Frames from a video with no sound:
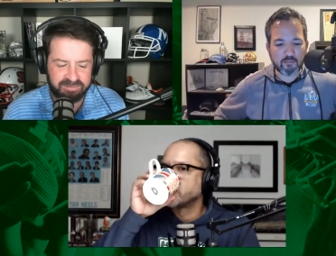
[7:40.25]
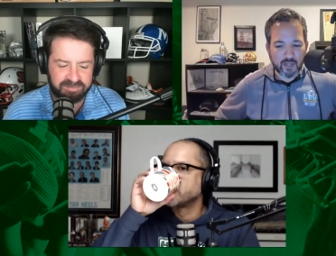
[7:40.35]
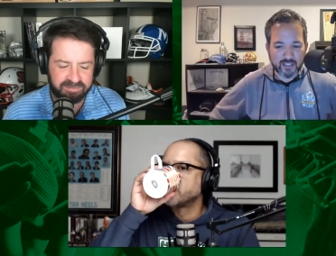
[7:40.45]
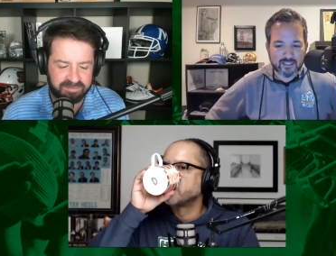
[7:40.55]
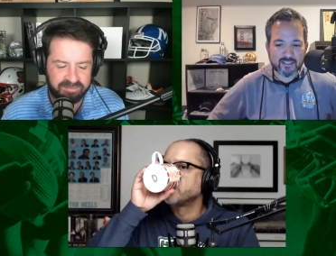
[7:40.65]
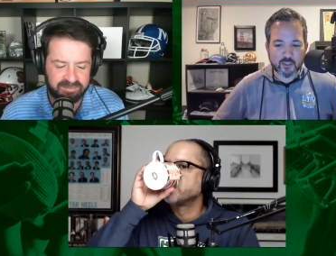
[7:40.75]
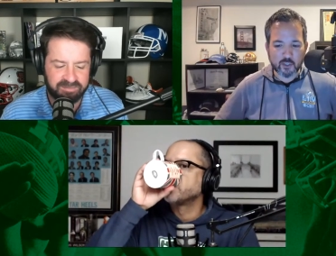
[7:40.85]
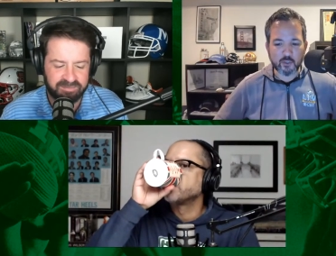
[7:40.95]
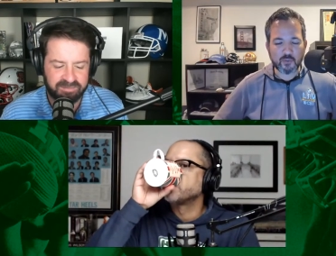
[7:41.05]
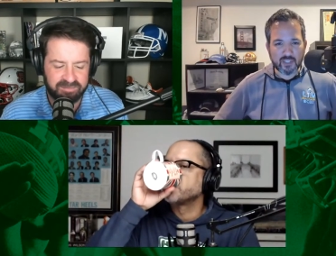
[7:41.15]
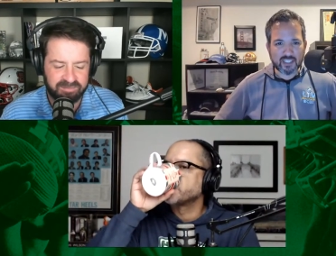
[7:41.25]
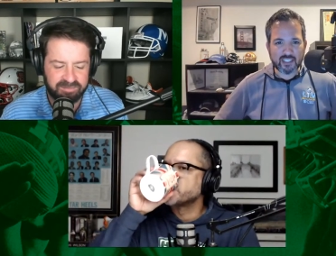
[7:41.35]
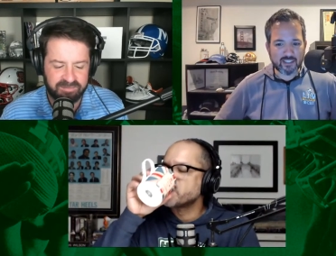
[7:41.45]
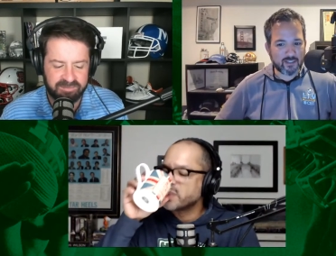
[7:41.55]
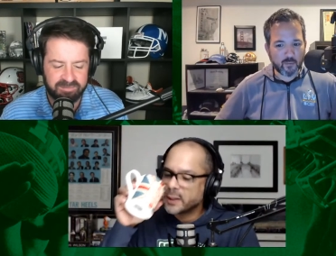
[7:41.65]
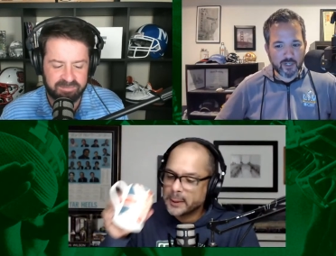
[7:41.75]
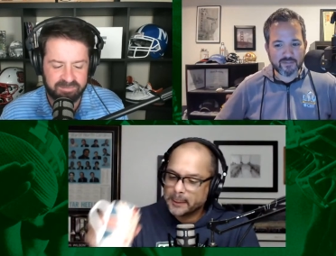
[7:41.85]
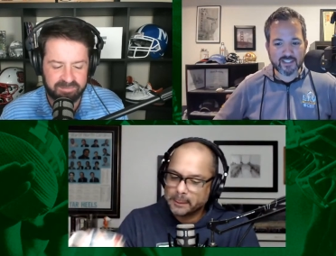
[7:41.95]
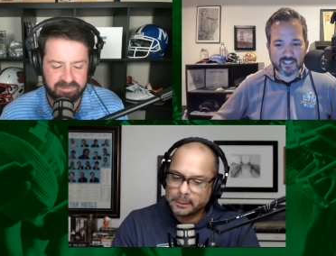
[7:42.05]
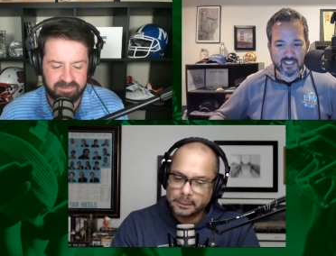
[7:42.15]
Speaker 1: But do you think what if
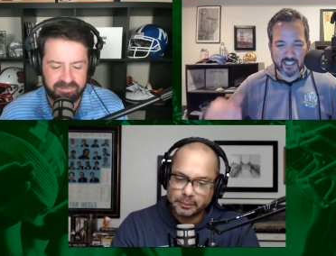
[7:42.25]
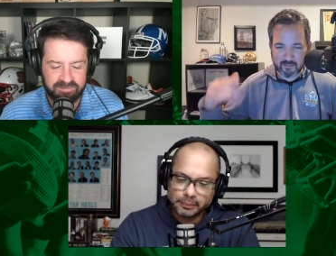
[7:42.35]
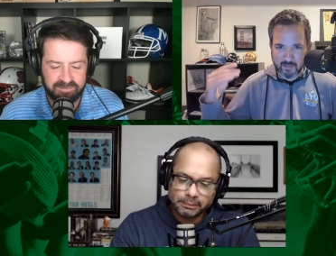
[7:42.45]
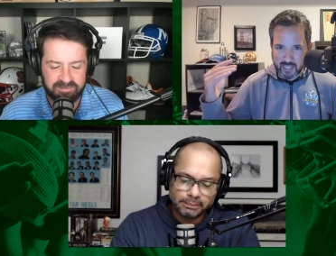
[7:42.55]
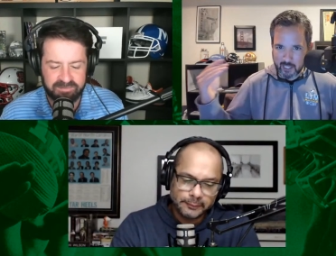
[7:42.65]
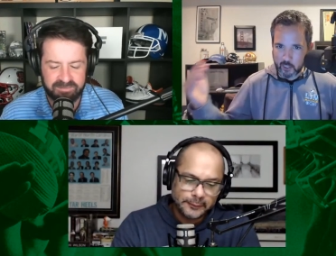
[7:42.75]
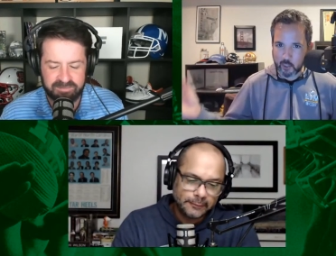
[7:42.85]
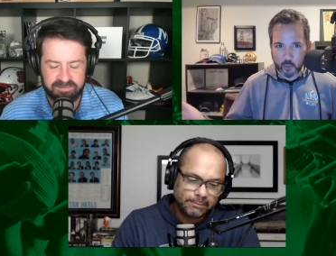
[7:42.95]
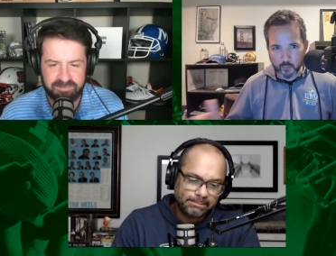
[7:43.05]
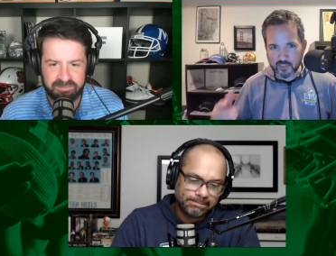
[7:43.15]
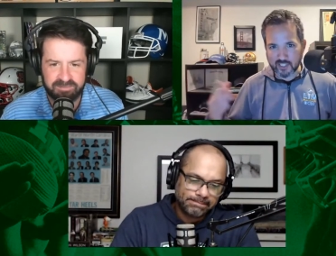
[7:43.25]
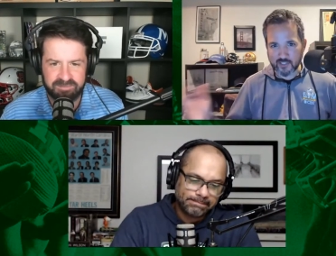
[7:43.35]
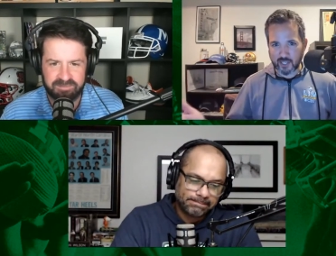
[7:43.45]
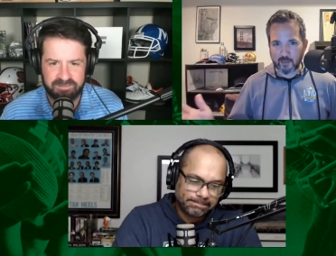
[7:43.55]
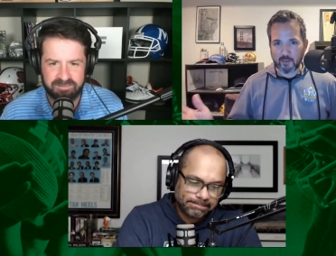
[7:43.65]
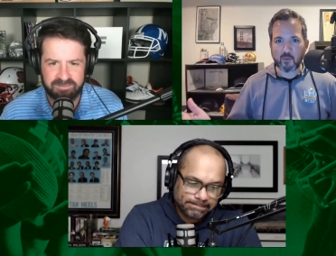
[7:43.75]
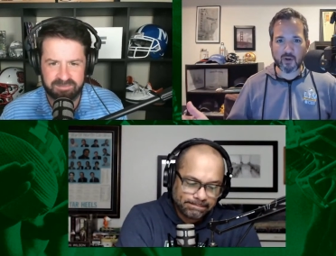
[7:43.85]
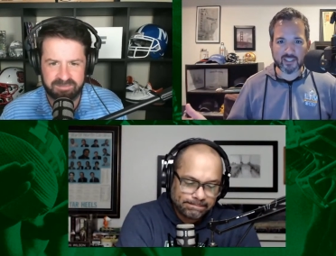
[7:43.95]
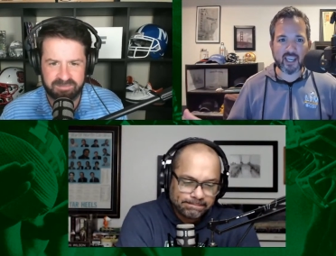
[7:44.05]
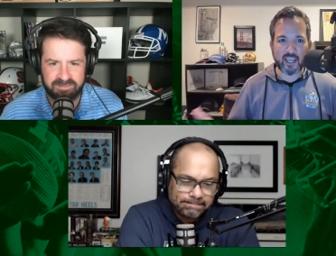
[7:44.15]
this team loses a couple
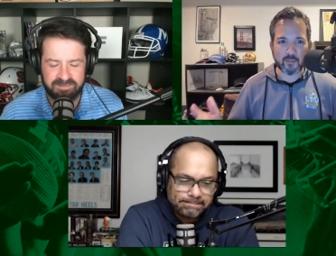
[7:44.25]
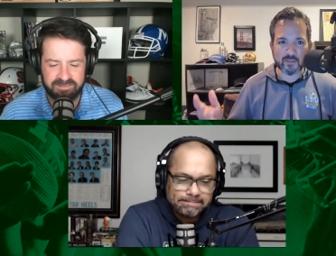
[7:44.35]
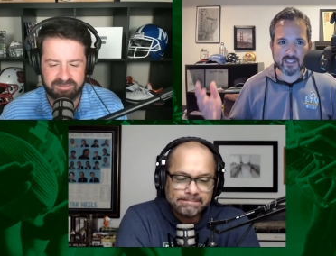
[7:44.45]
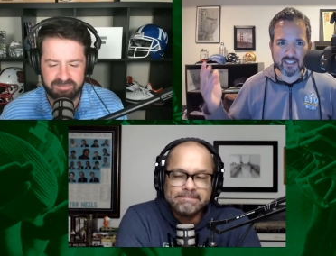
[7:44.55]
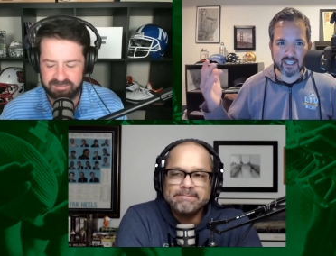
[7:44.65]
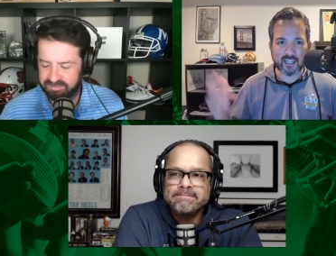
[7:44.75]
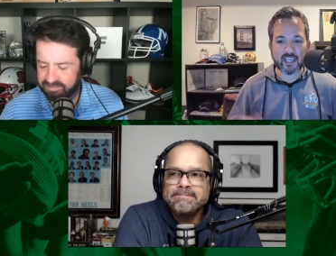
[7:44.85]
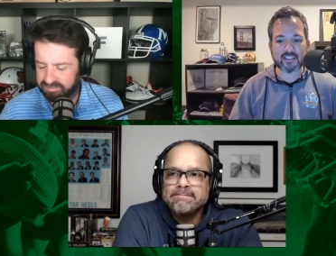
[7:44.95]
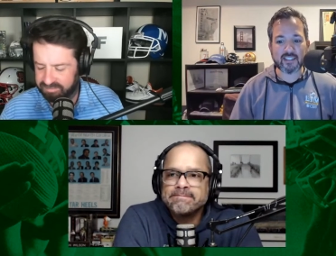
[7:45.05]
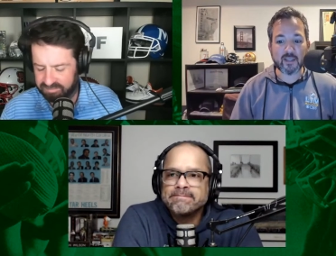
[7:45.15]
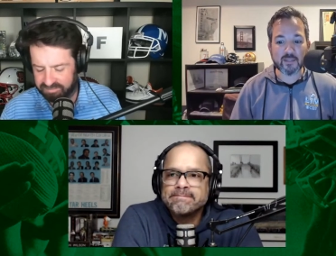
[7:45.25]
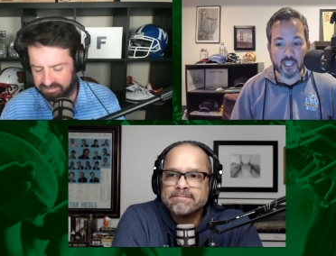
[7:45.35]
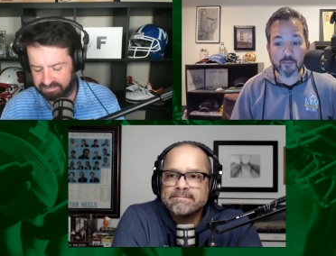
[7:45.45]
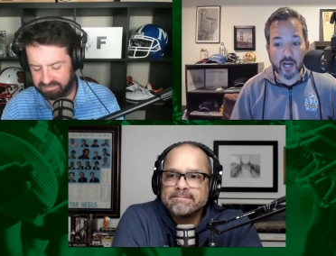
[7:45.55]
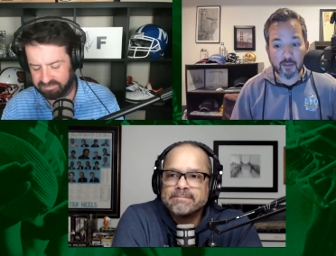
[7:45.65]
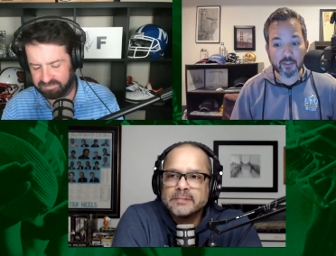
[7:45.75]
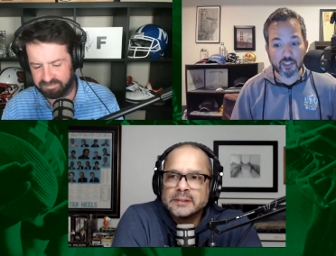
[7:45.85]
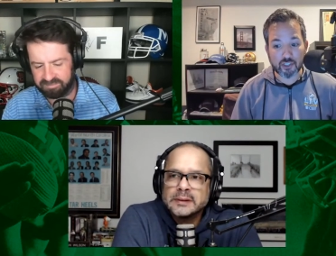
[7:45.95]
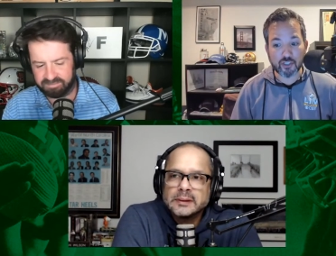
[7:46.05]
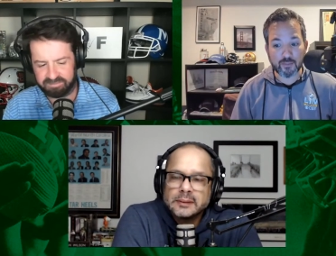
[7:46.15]
more games against teams they probably
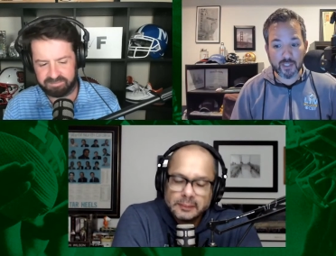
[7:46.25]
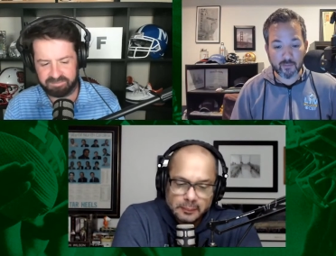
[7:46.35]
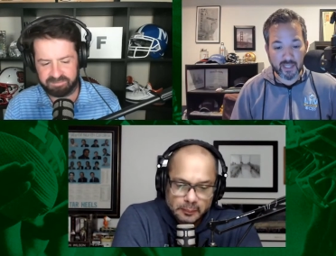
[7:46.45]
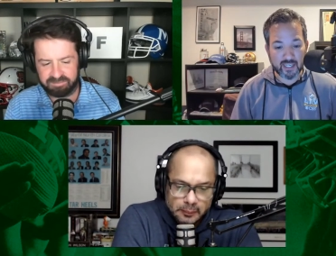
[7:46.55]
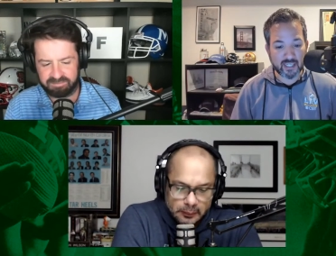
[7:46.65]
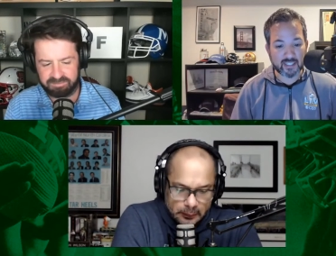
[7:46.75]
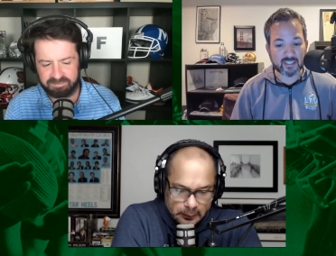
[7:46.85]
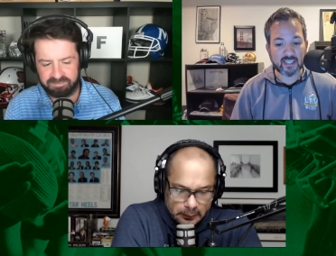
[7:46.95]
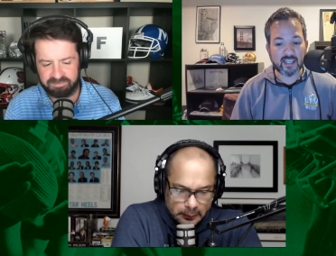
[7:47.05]
should be beating?